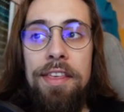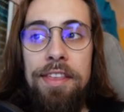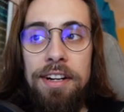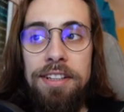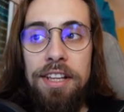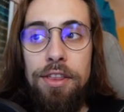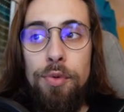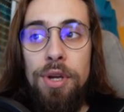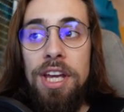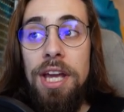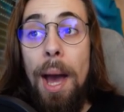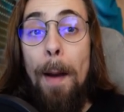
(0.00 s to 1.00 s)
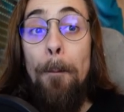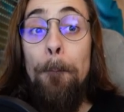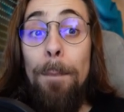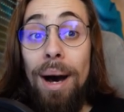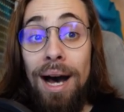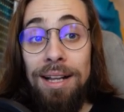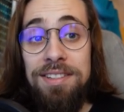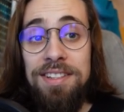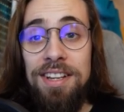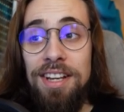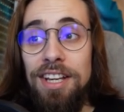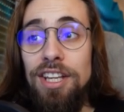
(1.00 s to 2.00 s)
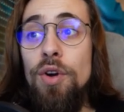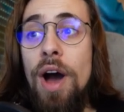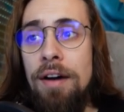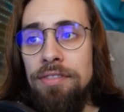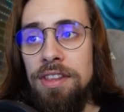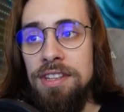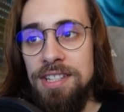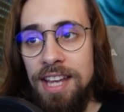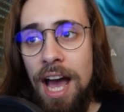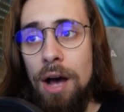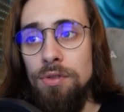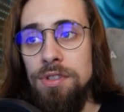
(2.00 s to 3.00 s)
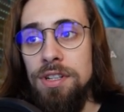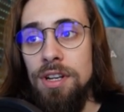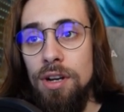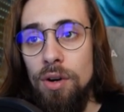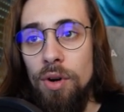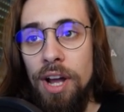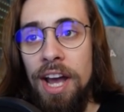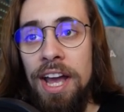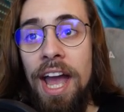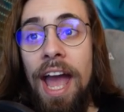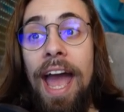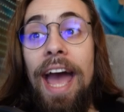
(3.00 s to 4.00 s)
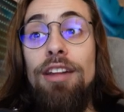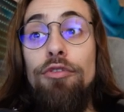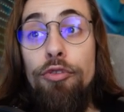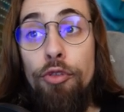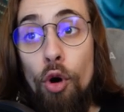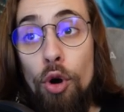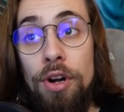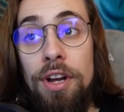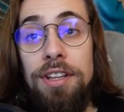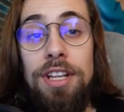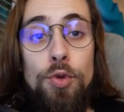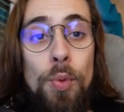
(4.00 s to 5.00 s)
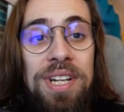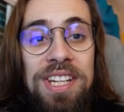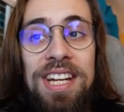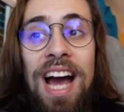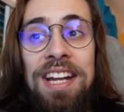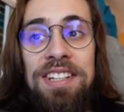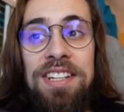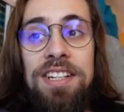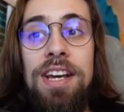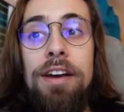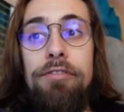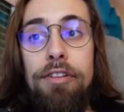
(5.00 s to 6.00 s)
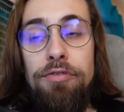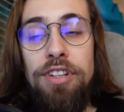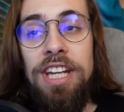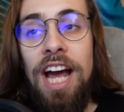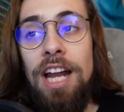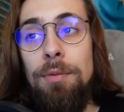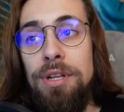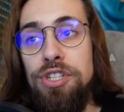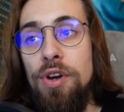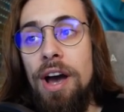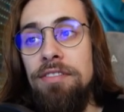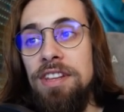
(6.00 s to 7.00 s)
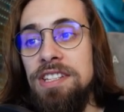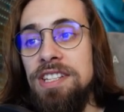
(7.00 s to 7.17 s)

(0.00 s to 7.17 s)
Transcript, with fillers: 33, but you have the discount. Okay, and for the 2019, 59, but you have the